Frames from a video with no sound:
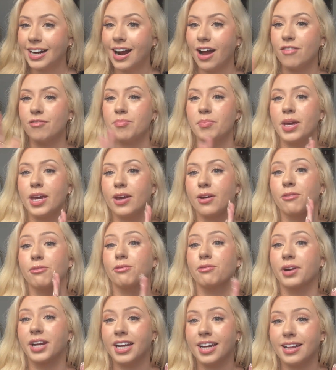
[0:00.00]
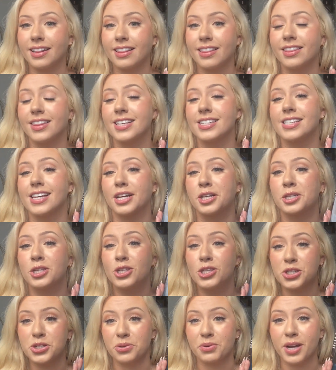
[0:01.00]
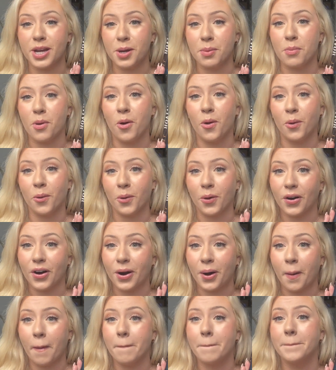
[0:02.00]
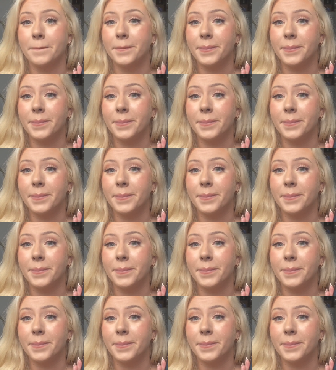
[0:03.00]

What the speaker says: of me reading this extreme horror